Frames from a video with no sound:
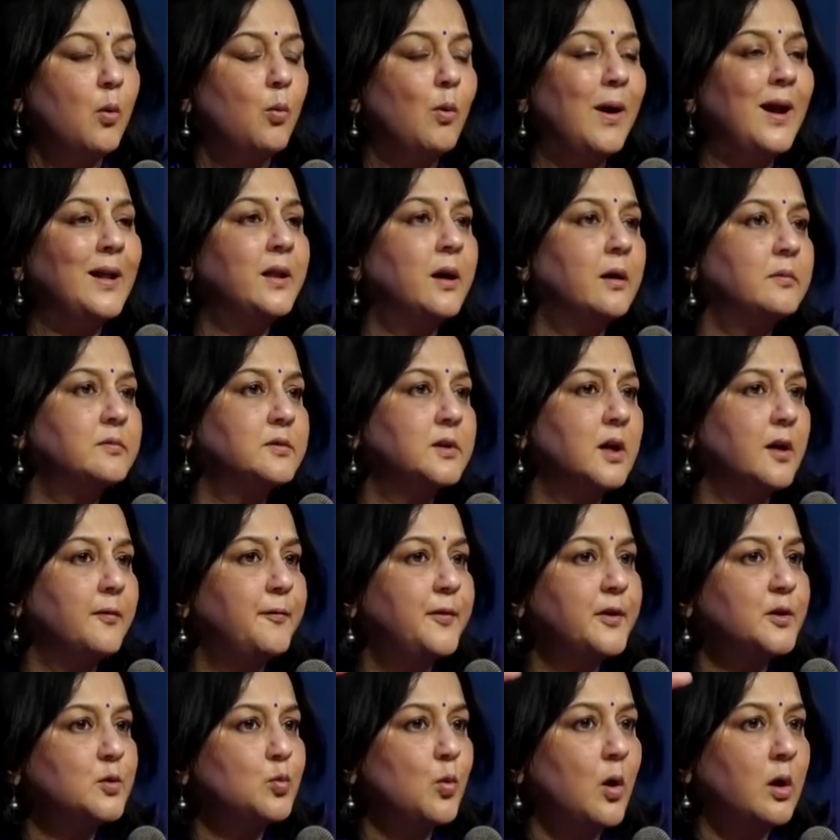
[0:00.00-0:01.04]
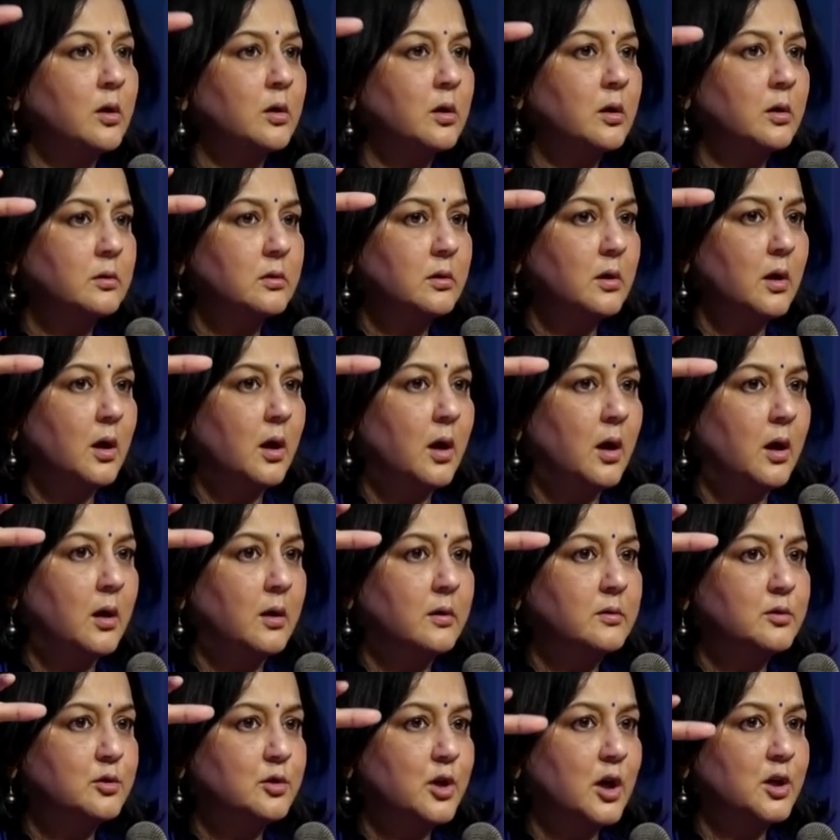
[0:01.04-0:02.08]
While the surface water
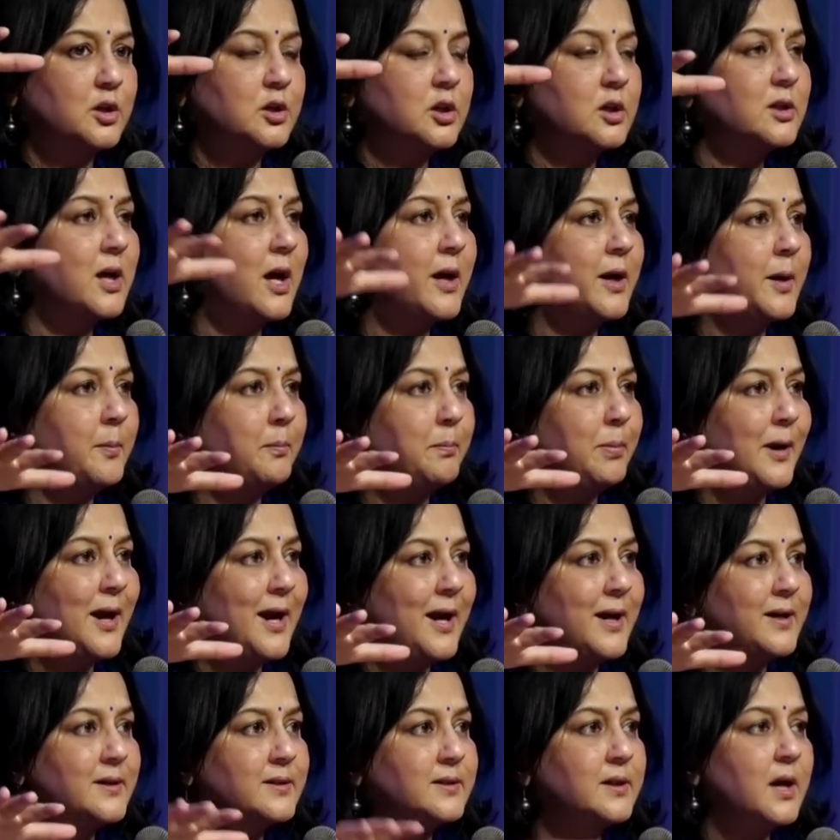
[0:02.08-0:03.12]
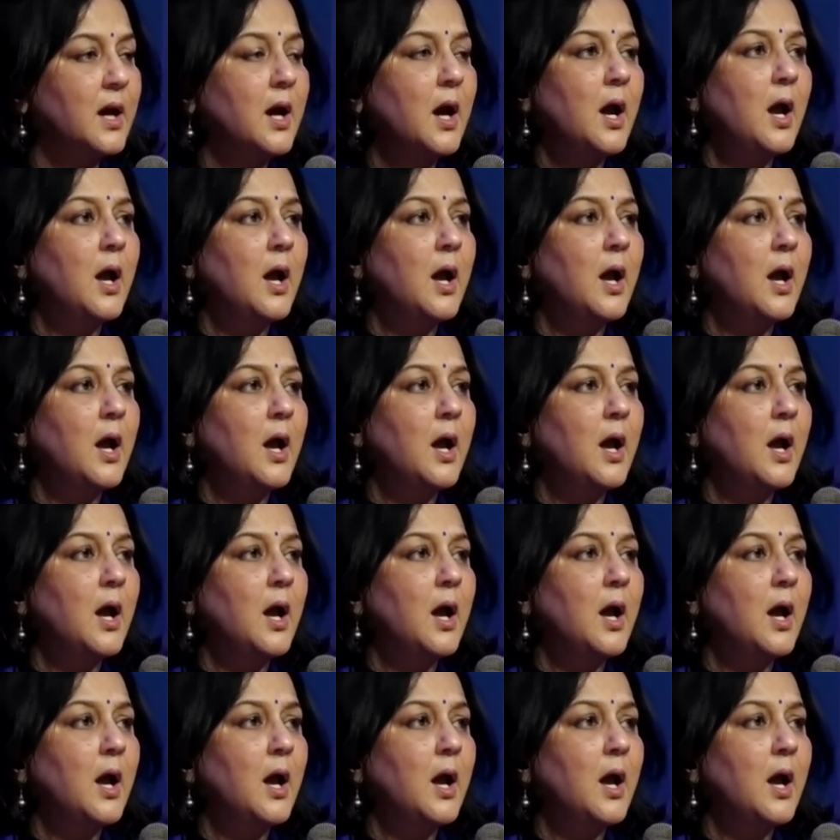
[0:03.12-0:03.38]
structures are in place,